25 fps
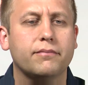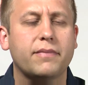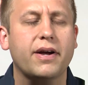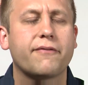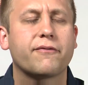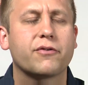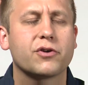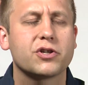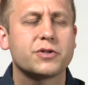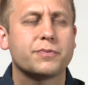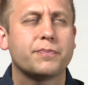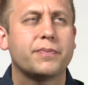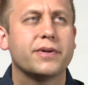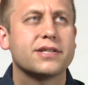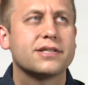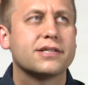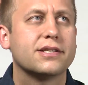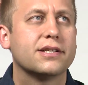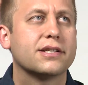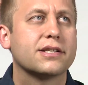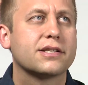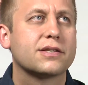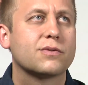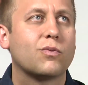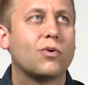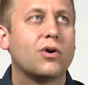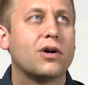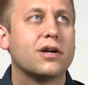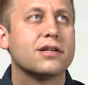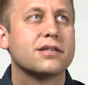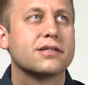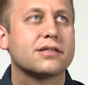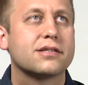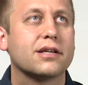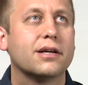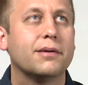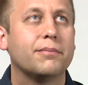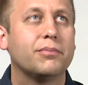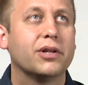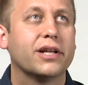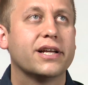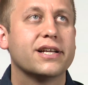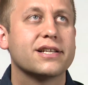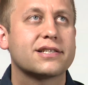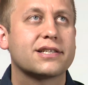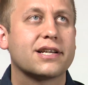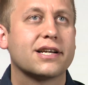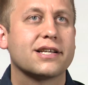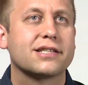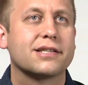My first business was
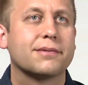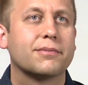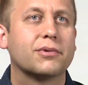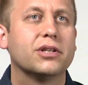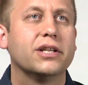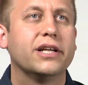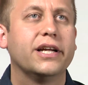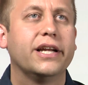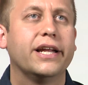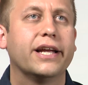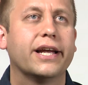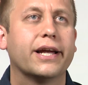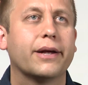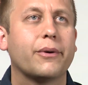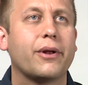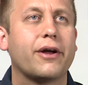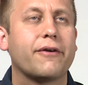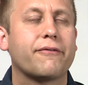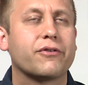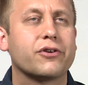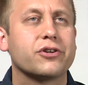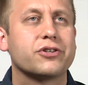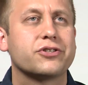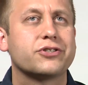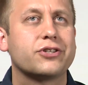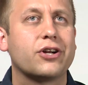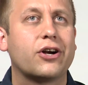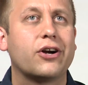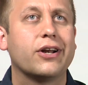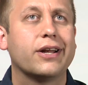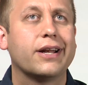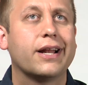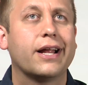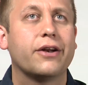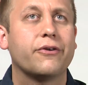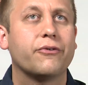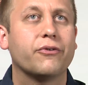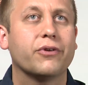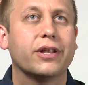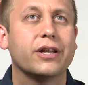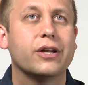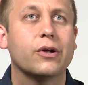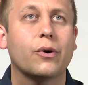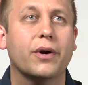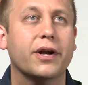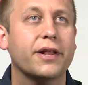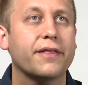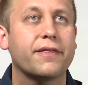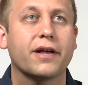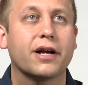Ablaze Custom Cleaning, and when I first started, I didn't really
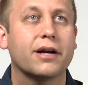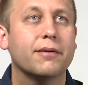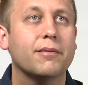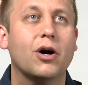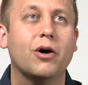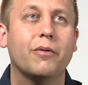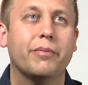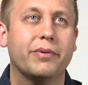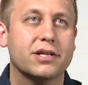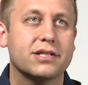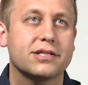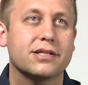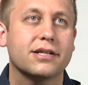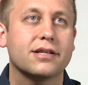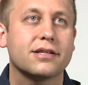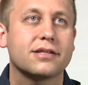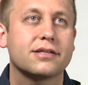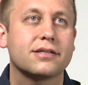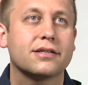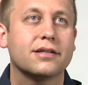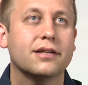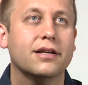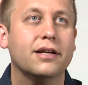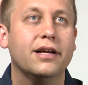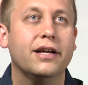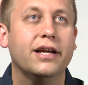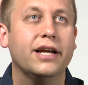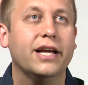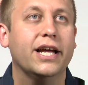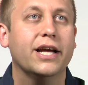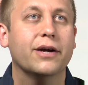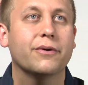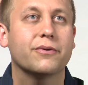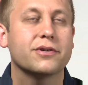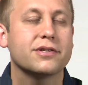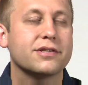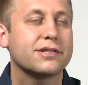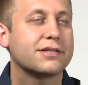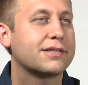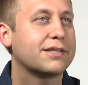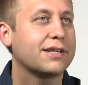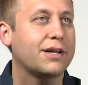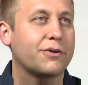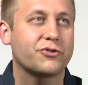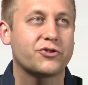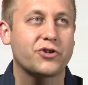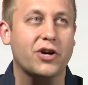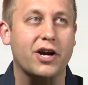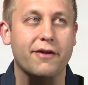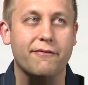know anything about business. It was,
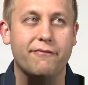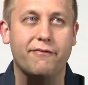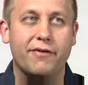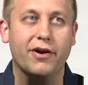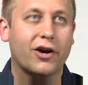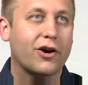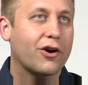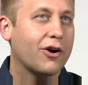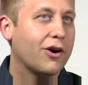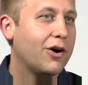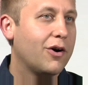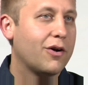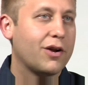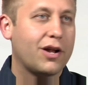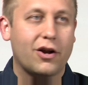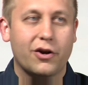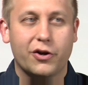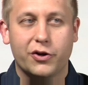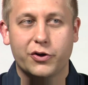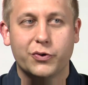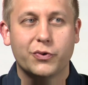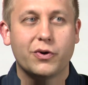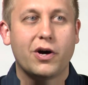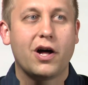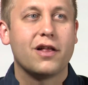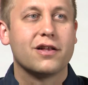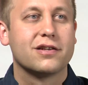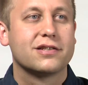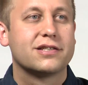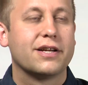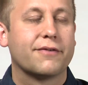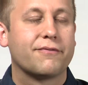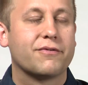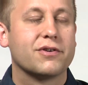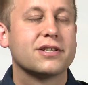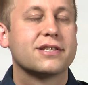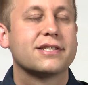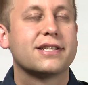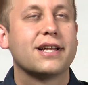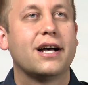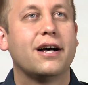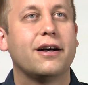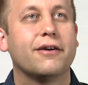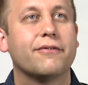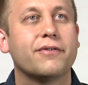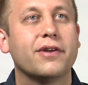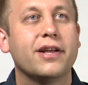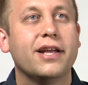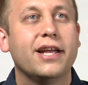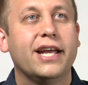I was trying to figure out how to do all this different
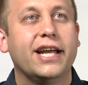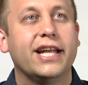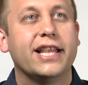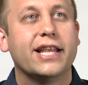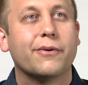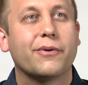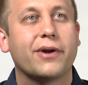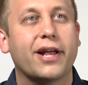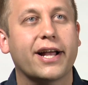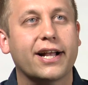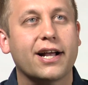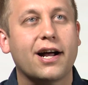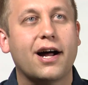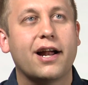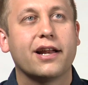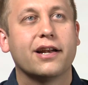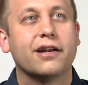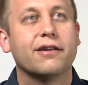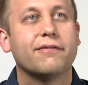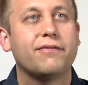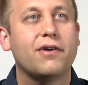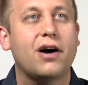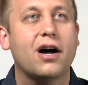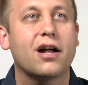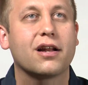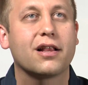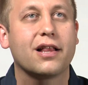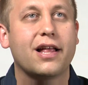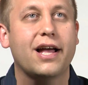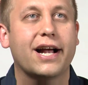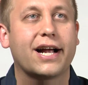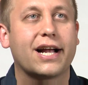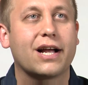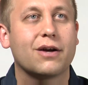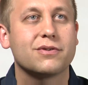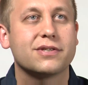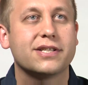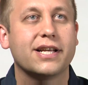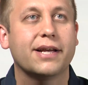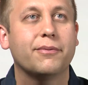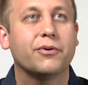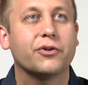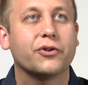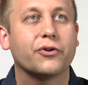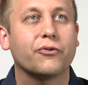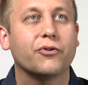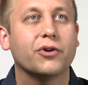stuff, and then when I got into Fond du Lac, I was able to